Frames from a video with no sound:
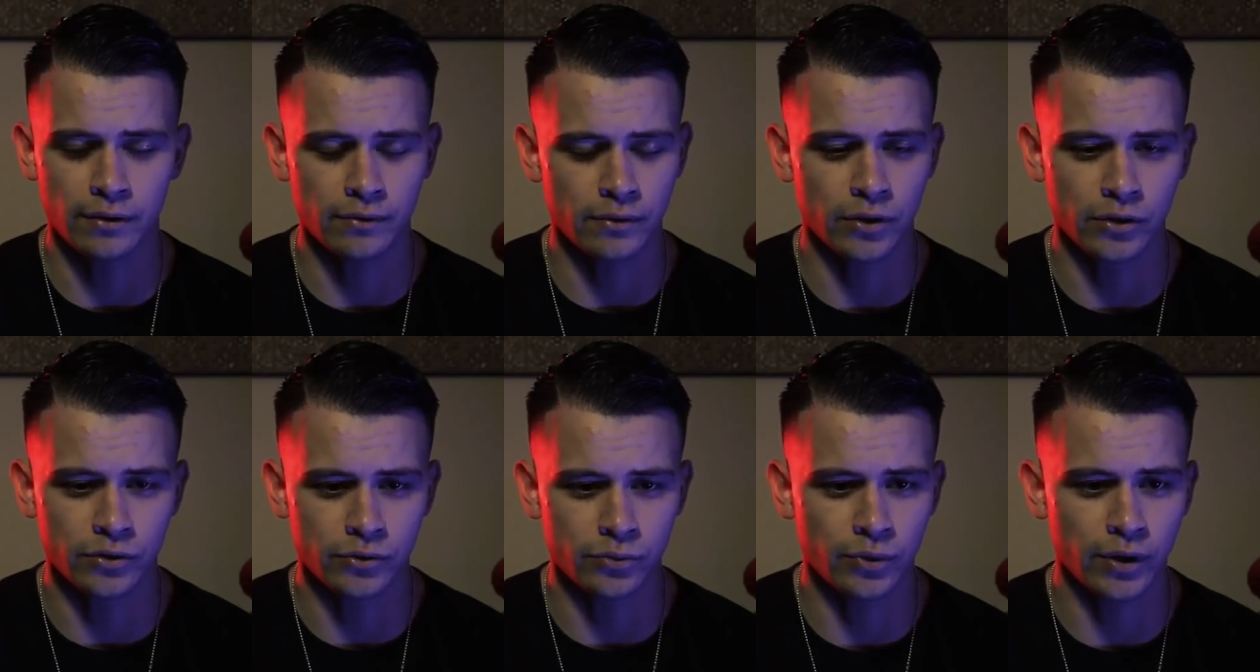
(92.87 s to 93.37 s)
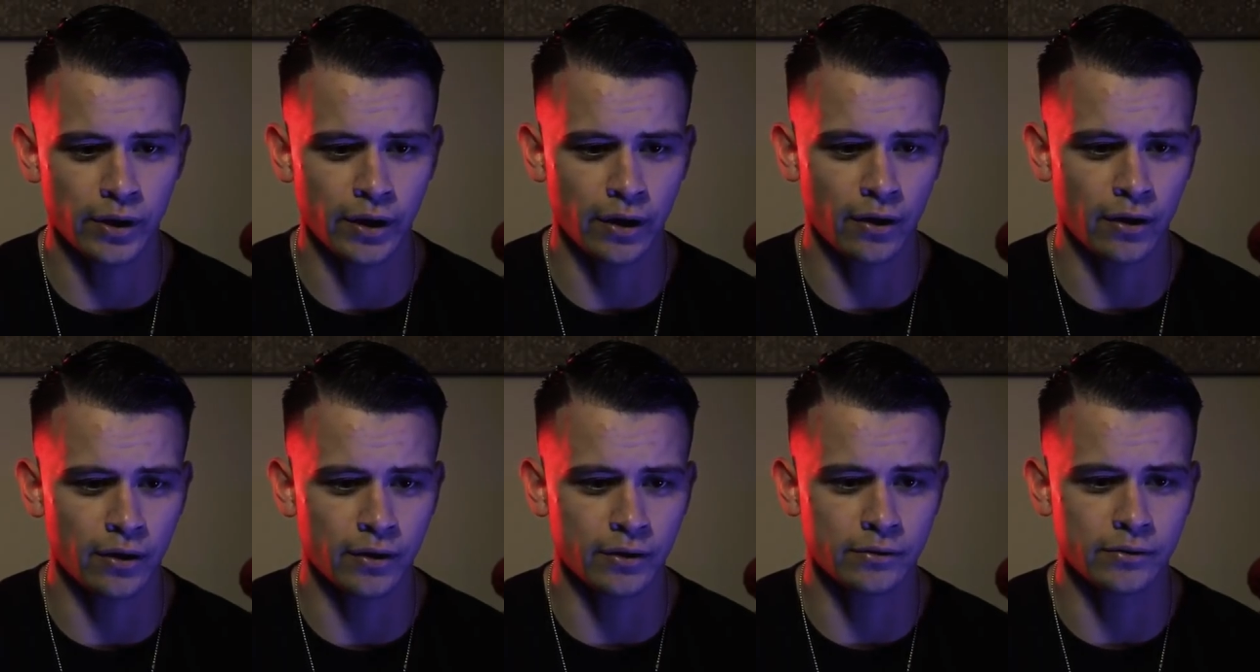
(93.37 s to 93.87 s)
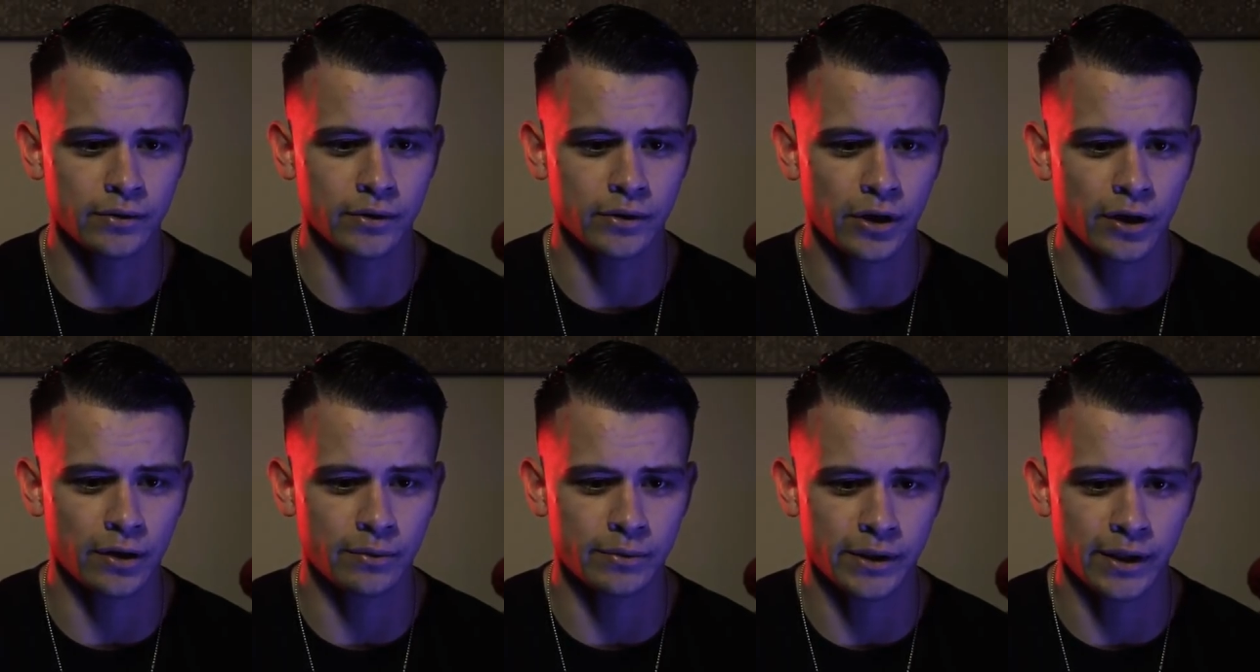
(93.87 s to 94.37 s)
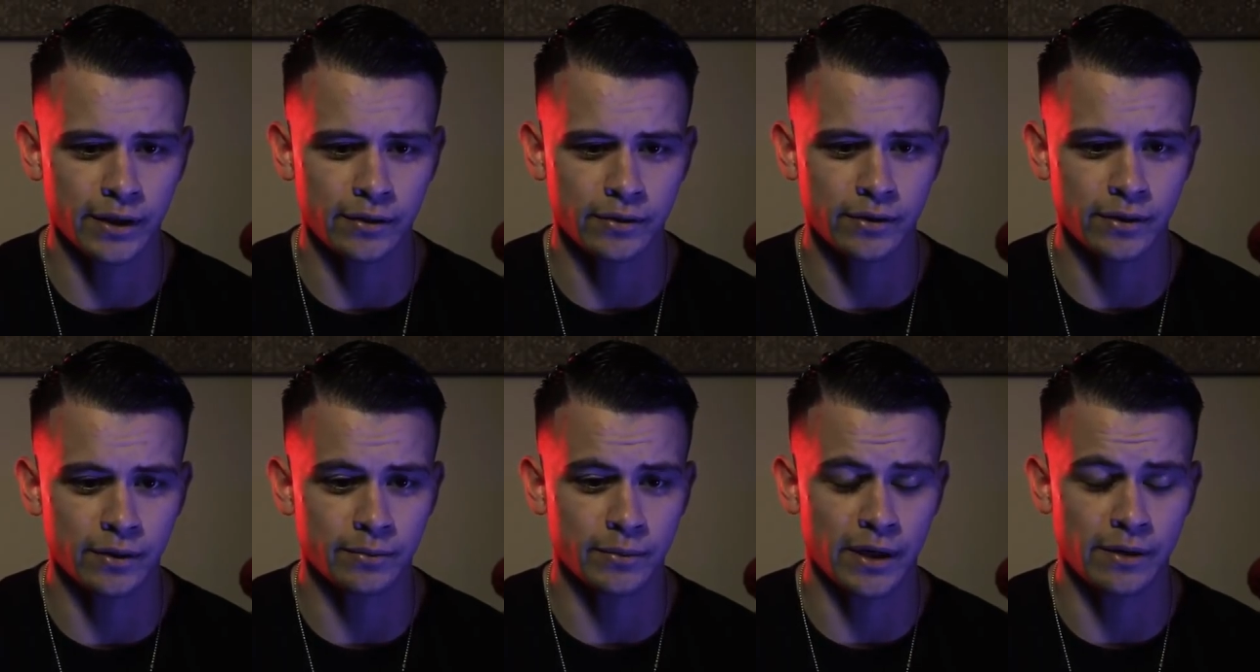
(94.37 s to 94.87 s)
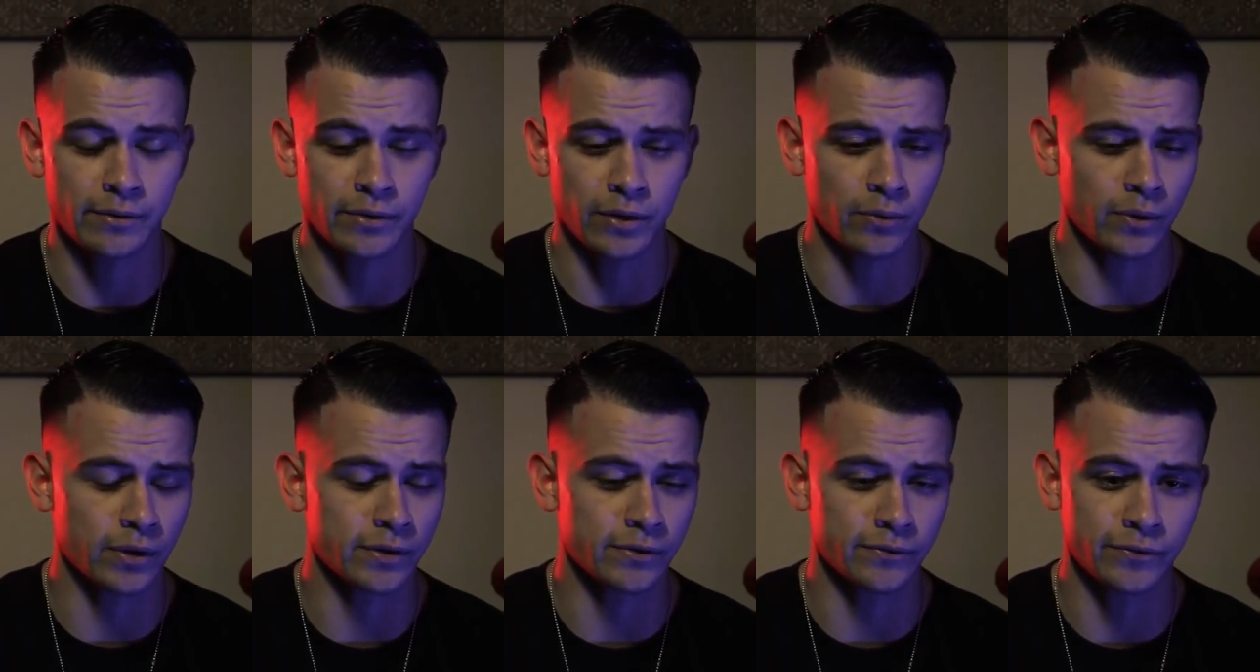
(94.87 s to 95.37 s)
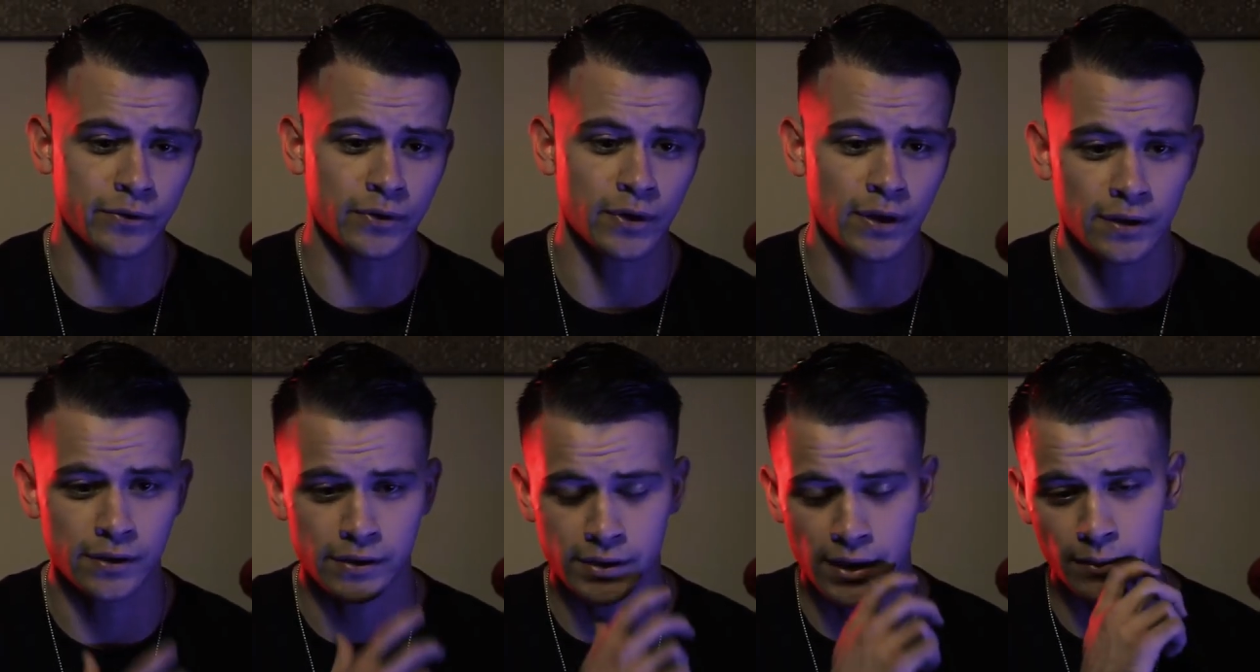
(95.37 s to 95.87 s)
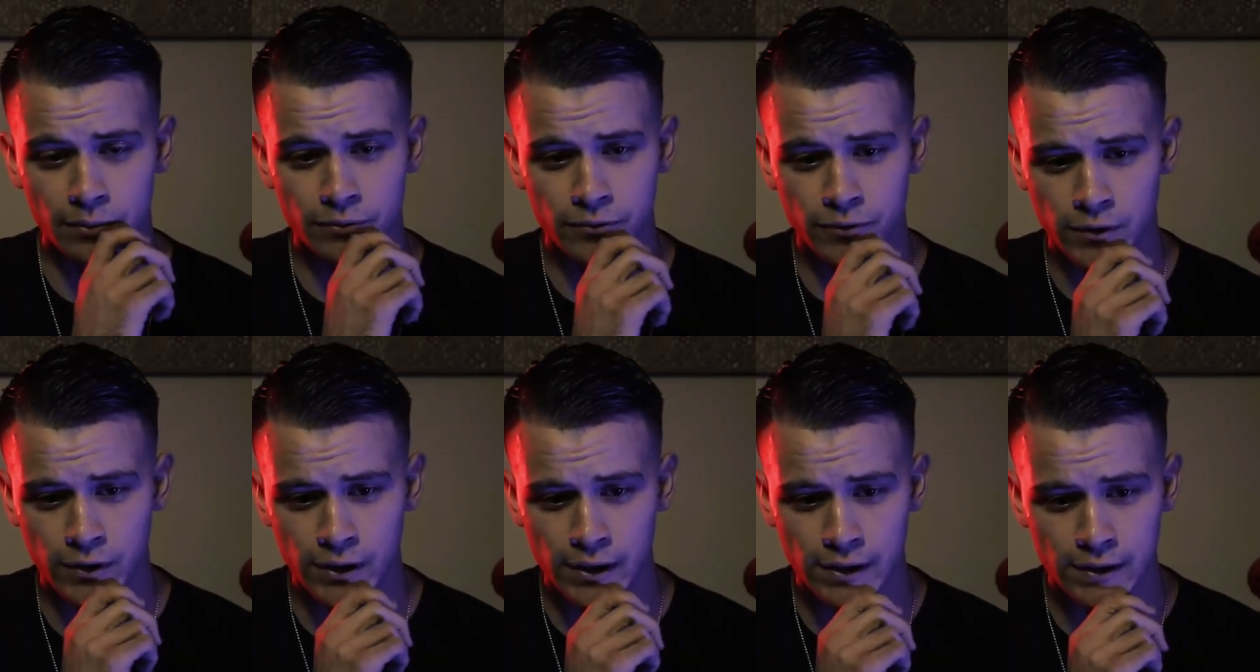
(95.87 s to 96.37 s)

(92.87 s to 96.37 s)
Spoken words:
those really hard circumstances. Sometimes there wasn't food on the table for